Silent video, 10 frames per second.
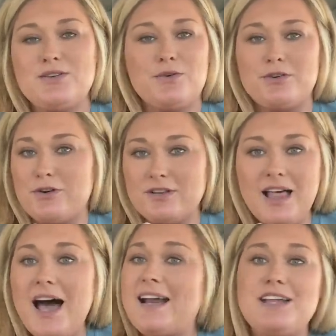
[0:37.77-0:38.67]
an order
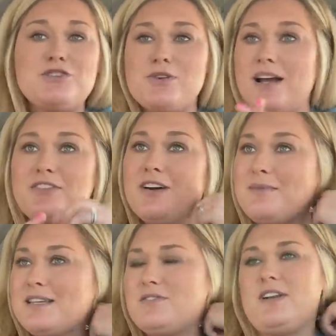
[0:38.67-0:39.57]
online and try to film
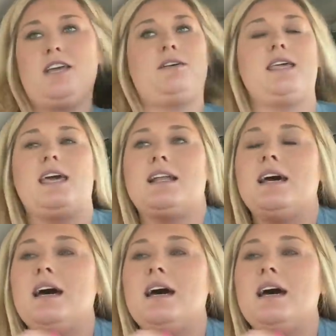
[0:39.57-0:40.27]
this video again.